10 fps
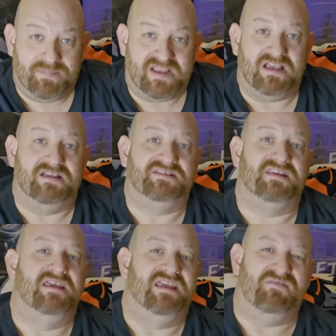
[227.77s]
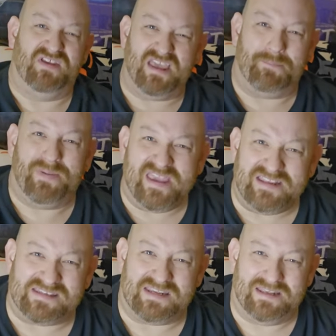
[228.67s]
because if you get a
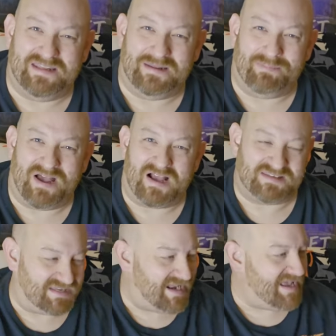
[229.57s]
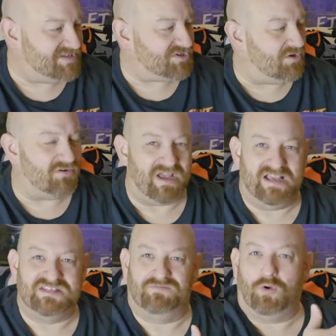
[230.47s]
pizza in the box, it has all
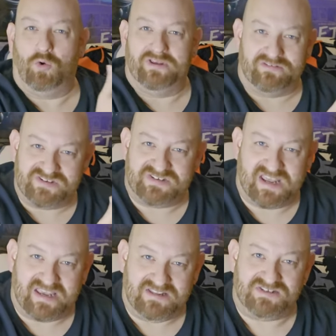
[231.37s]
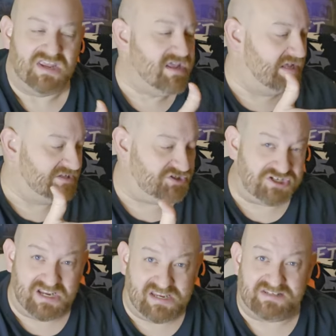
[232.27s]
kinds of oil stains and
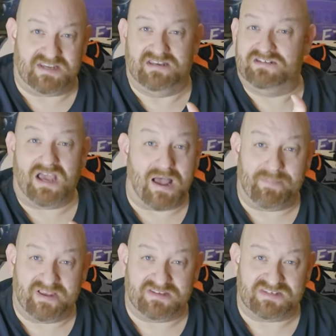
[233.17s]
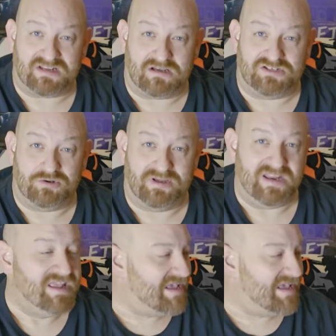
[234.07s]
cheese and toppings stuck to it.